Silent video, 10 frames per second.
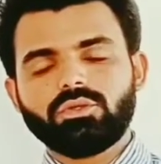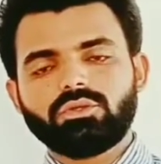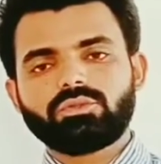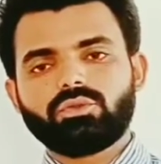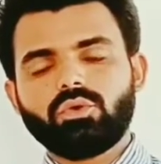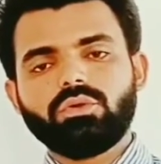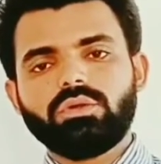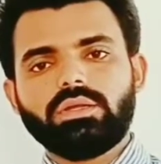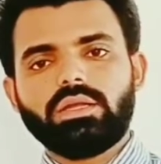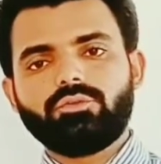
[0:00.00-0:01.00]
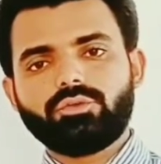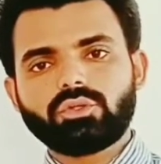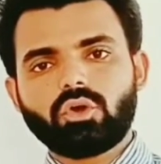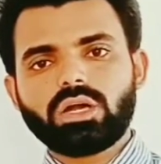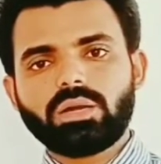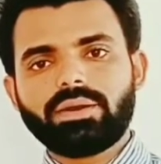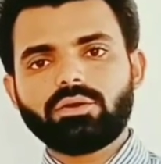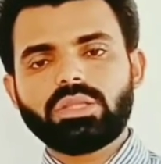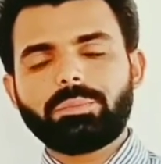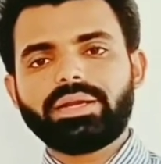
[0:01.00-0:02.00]
So if we talk
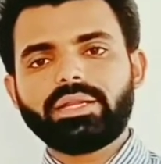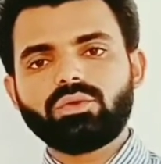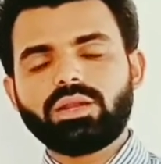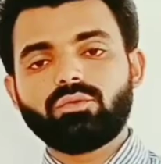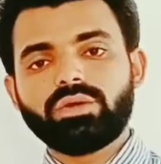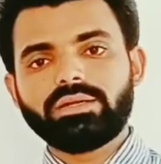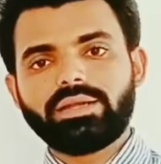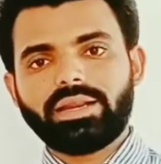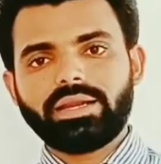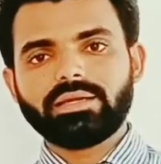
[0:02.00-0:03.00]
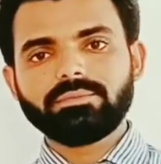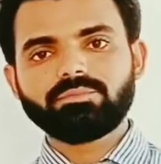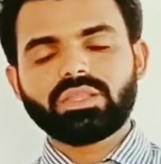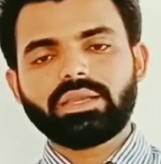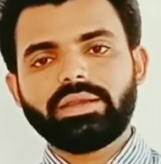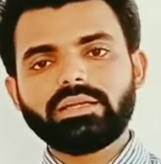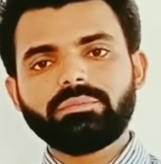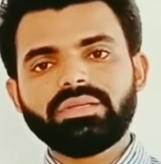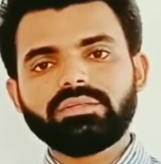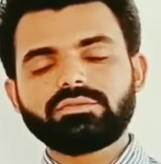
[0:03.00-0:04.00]
about the particular word trend, it
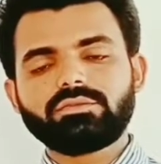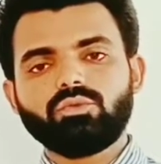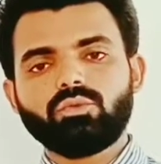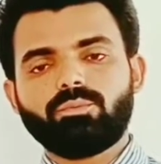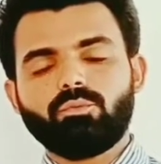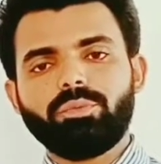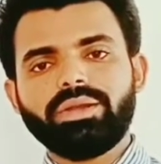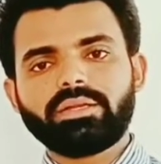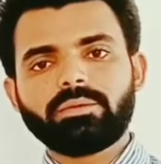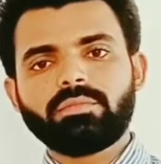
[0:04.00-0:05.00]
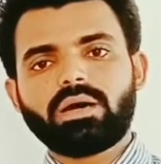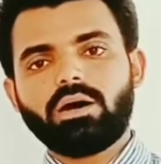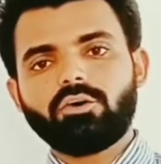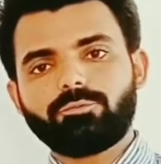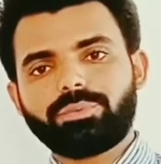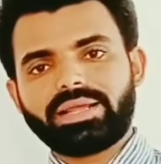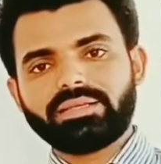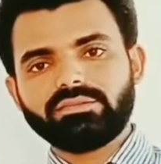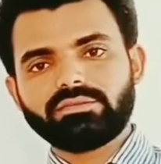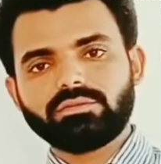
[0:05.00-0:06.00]
means momentum of
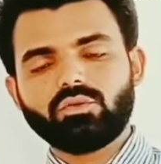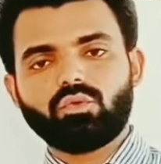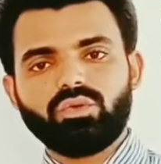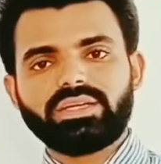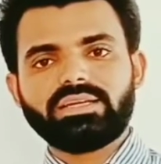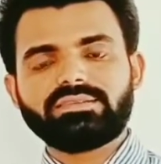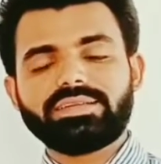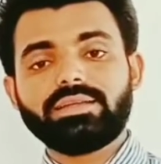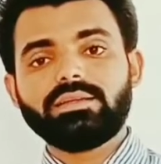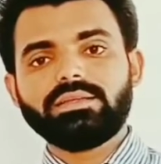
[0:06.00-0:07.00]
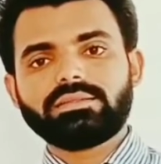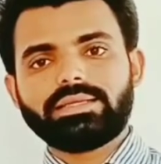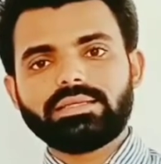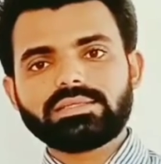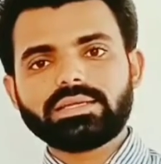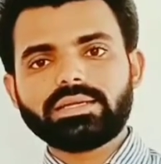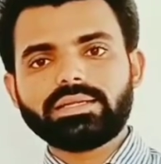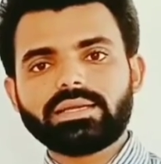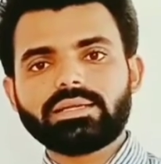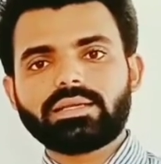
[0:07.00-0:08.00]
price. We can say the
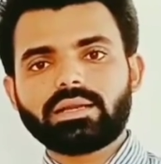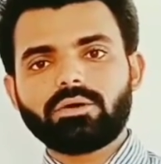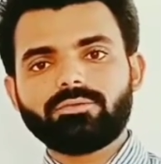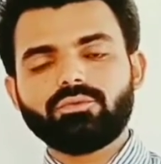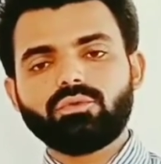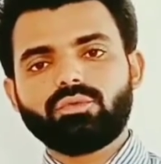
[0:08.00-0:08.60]
statistical graph